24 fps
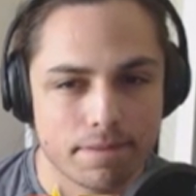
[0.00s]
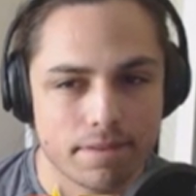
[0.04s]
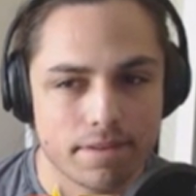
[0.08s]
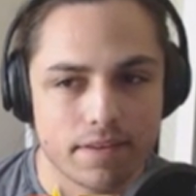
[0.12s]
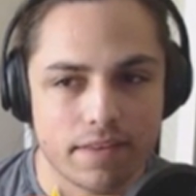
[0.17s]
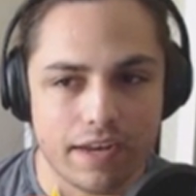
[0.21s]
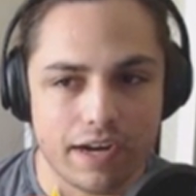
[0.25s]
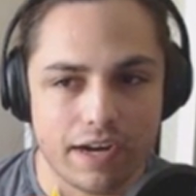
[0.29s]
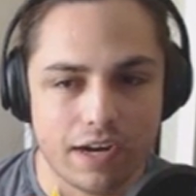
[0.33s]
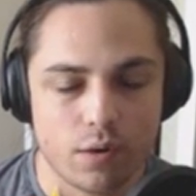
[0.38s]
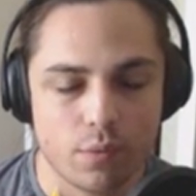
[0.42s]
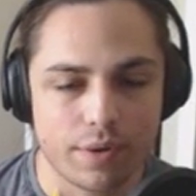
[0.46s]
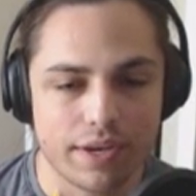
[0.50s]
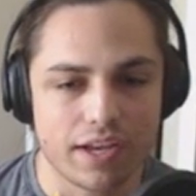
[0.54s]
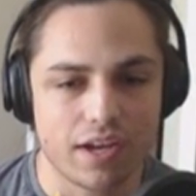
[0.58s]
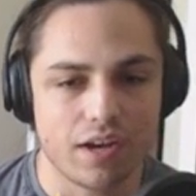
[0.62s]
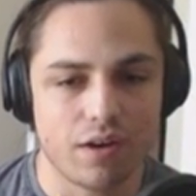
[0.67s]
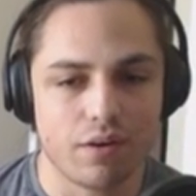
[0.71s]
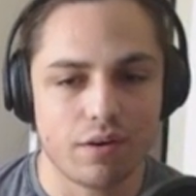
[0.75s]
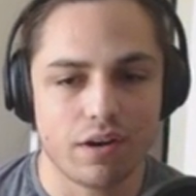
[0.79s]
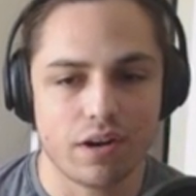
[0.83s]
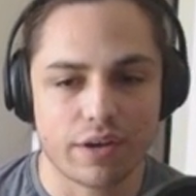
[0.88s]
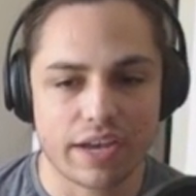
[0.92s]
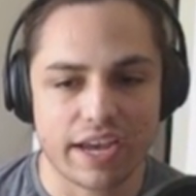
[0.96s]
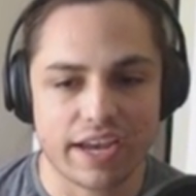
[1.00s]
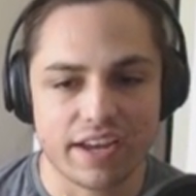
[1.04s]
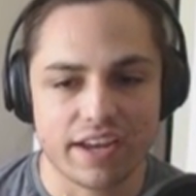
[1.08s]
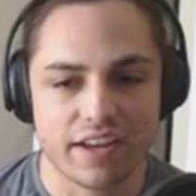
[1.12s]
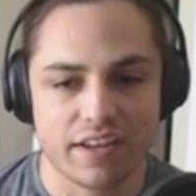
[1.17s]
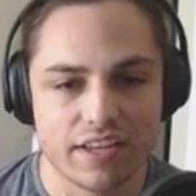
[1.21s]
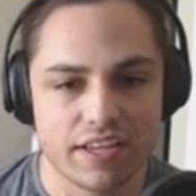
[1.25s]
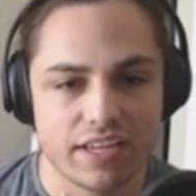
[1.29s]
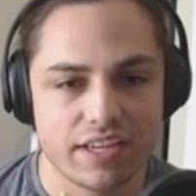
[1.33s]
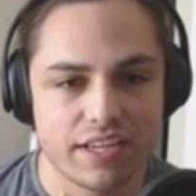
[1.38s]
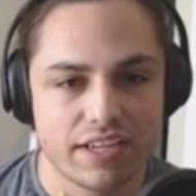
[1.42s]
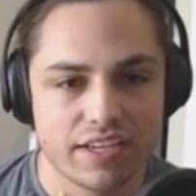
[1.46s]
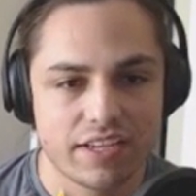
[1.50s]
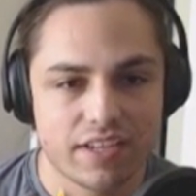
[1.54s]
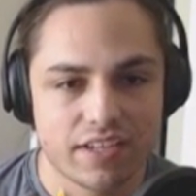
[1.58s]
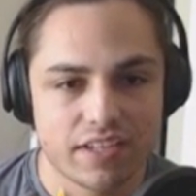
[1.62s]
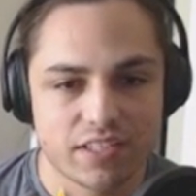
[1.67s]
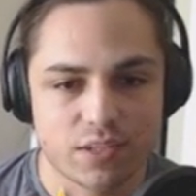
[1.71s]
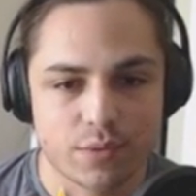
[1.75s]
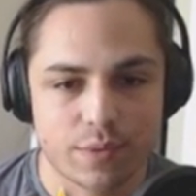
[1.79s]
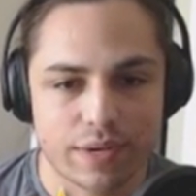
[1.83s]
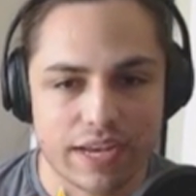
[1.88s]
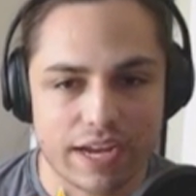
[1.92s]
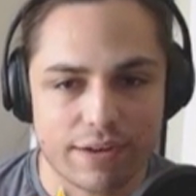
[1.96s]
There we go. Okay.
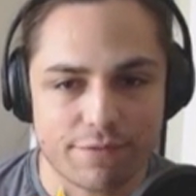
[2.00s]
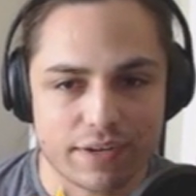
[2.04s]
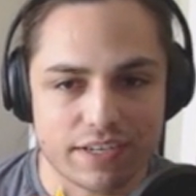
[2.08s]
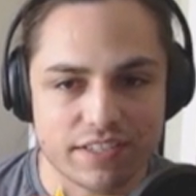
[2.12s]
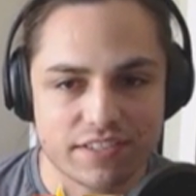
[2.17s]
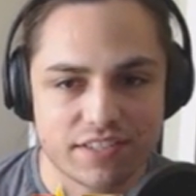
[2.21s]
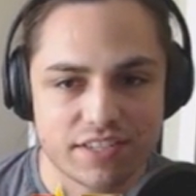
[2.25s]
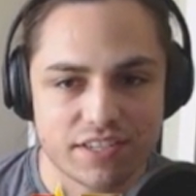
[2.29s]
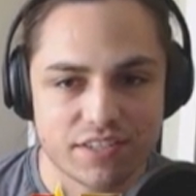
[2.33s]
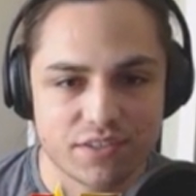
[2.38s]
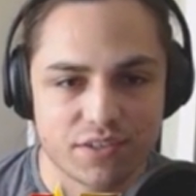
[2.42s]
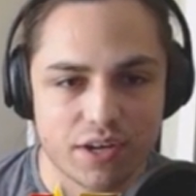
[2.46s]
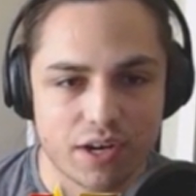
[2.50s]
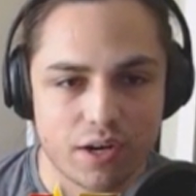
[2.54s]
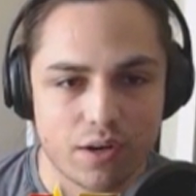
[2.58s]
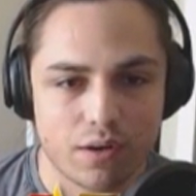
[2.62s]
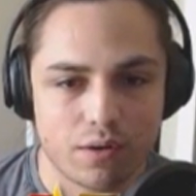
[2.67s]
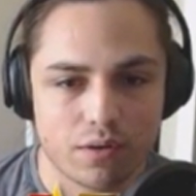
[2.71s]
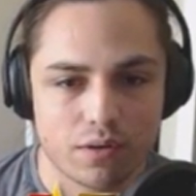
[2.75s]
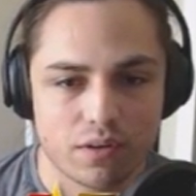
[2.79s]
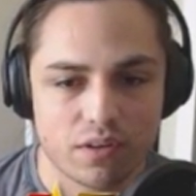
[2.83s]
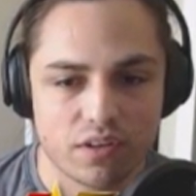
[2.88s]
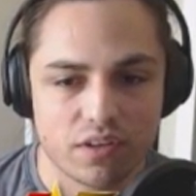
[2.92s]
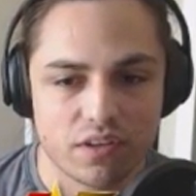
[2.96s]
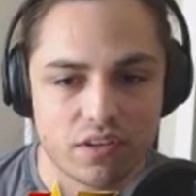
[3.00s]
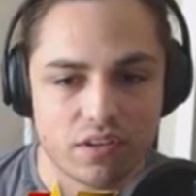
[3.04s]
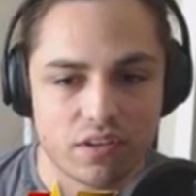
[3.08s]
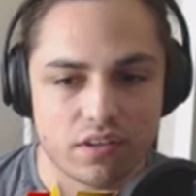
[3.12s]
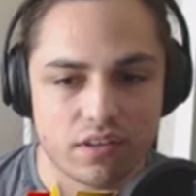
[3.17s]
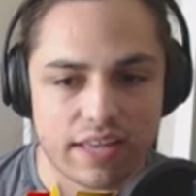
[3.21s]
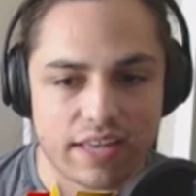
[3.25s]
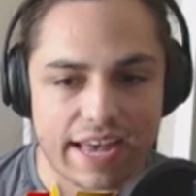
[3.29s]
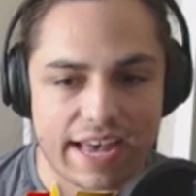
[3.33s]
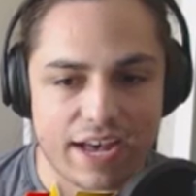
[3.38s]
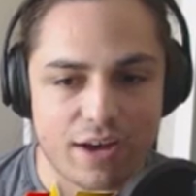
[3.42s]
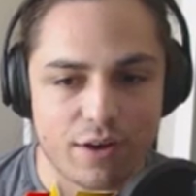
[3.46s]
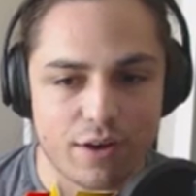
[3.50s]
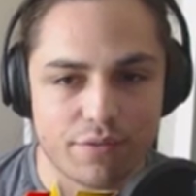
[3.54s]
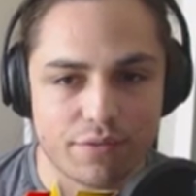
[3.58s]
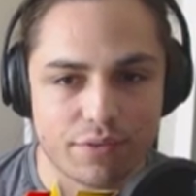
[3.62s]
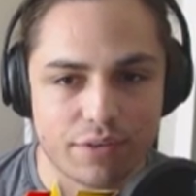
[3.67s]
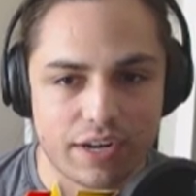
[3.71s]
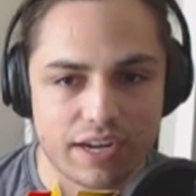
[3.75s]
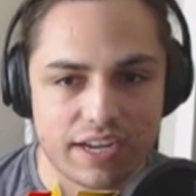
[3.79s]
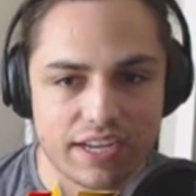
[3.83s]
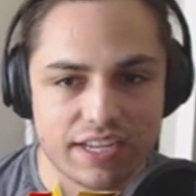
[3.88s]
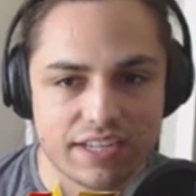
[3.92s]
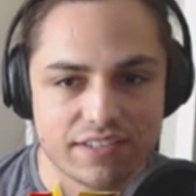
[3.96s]
So we got Francisco,
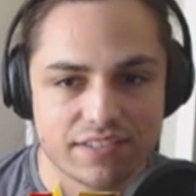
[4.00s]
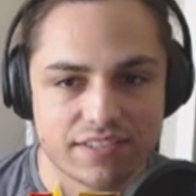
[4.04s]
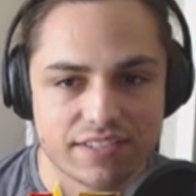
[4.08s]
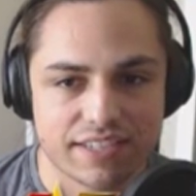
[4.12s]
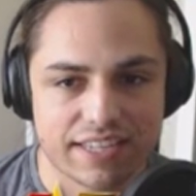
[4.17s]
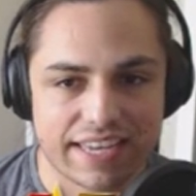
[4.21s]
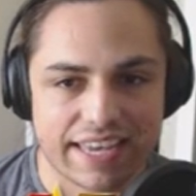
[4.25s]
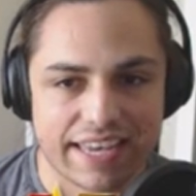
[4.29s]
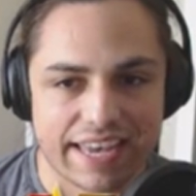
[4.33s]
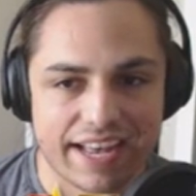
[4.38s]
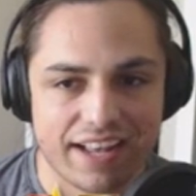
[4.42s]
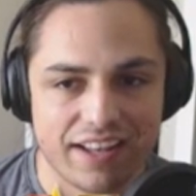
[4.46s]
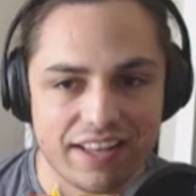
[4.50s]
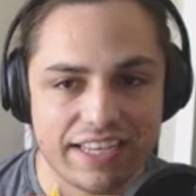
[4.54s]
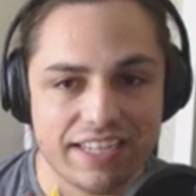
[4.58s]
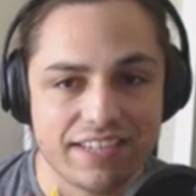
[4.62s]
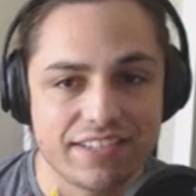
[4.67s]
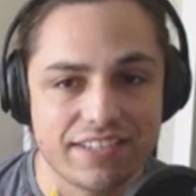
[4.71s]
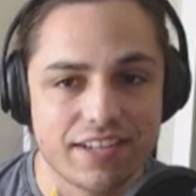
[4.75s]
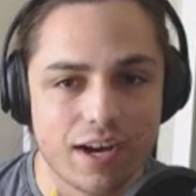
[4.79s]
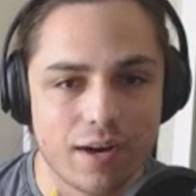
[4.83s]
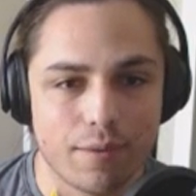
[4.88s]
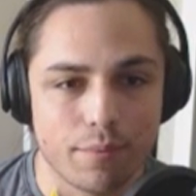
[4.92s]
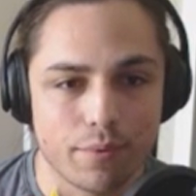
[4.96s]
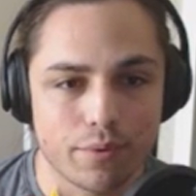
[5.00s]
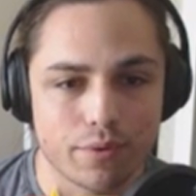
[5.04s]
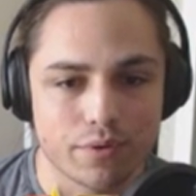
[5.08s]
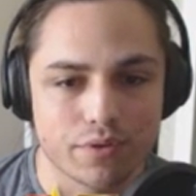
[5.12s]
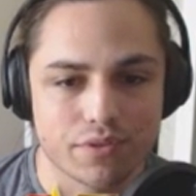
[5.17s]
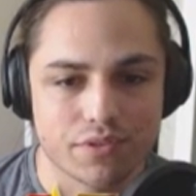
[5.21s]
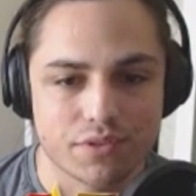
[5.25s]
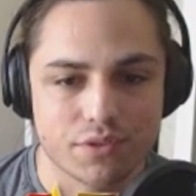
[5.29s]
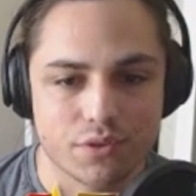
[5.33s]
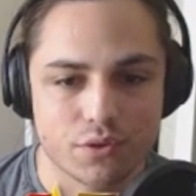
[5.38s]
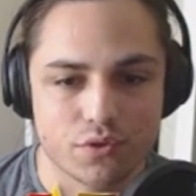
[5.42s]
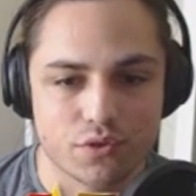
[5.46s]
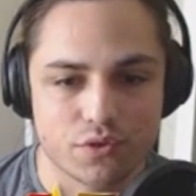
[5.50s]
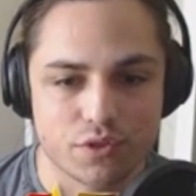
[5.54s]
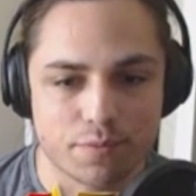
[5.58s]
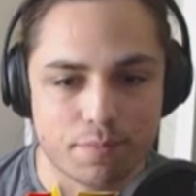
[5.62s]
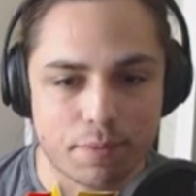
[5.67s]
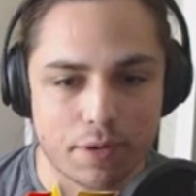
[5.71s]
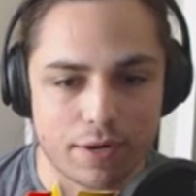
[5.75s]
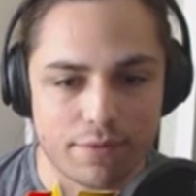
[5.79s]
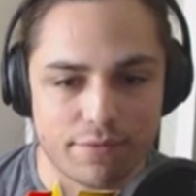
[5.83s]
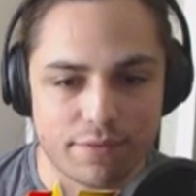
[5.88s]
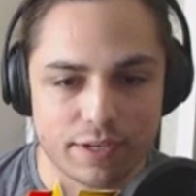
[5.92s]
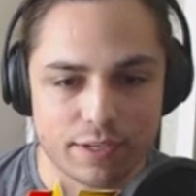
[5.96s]
Alvarez, Kelly doubles. So this is
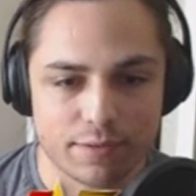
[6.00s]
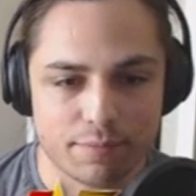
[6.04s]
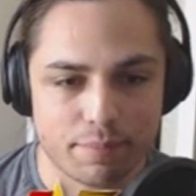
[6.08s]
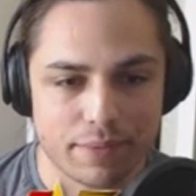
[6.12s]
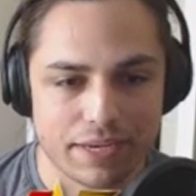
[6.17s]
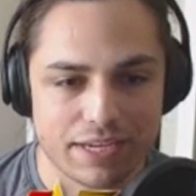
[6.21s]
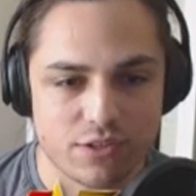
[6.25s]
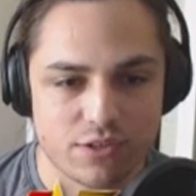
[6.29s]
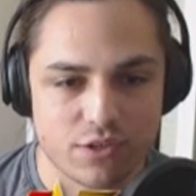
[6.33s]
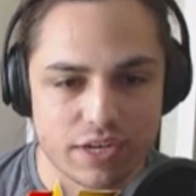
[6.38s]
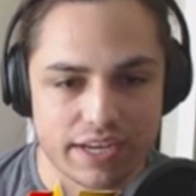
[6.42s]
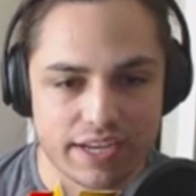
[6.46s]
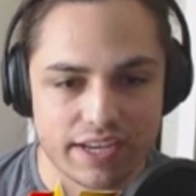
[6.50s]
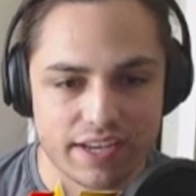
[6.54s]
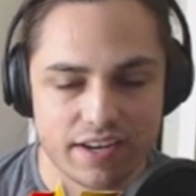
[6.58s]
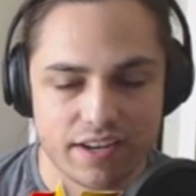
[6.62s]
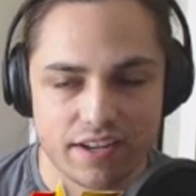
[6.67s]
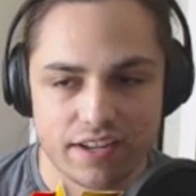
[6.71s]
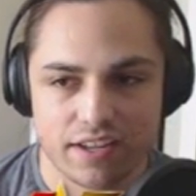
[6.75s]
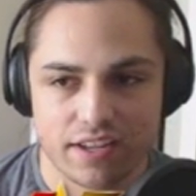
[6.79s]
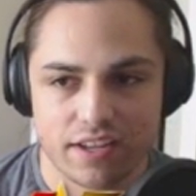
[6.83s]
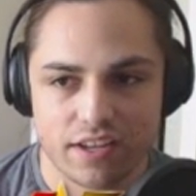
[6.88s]
perfect. Pinch hit.